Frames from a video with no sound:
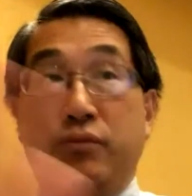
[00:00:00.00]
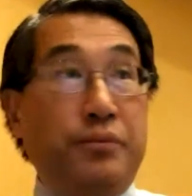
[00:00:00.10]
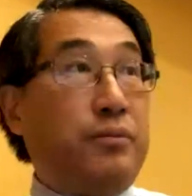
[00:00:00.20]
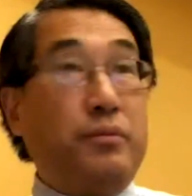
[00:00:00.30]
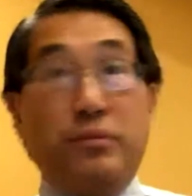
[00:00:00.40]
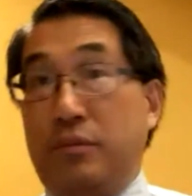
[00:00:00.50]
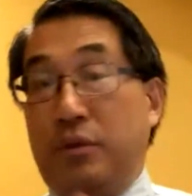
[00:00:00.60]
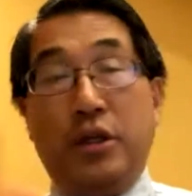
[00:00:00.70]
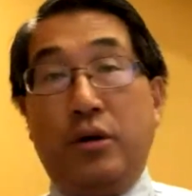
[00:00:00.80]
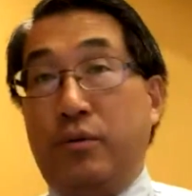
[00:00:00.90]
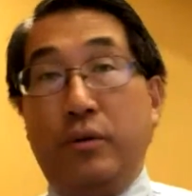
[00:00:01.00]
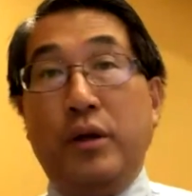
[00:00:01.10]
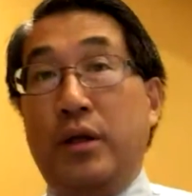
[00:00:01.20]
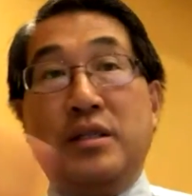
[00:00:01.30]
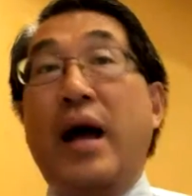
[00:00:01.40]
you know,
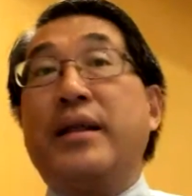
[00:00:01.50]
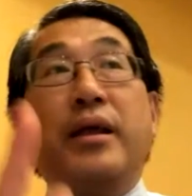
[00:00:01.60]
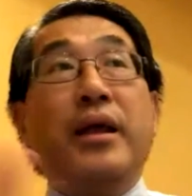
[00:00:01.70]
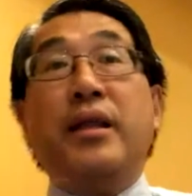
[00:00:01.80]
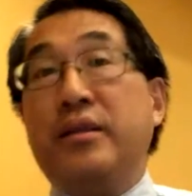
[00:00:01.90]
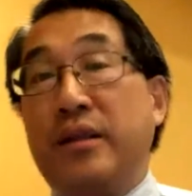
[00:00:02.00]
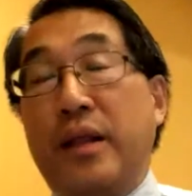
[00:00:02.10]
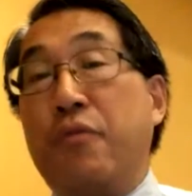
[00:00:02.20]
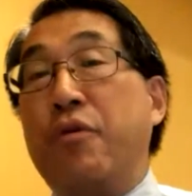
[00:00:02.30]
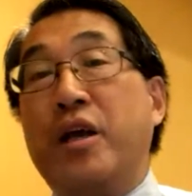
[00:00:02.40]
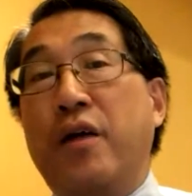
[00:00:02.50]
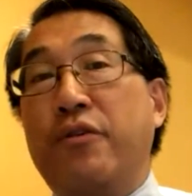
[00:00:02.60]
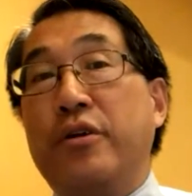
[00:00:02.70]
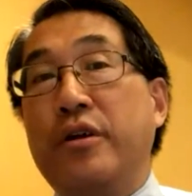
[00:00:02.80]
is not anything that we covered.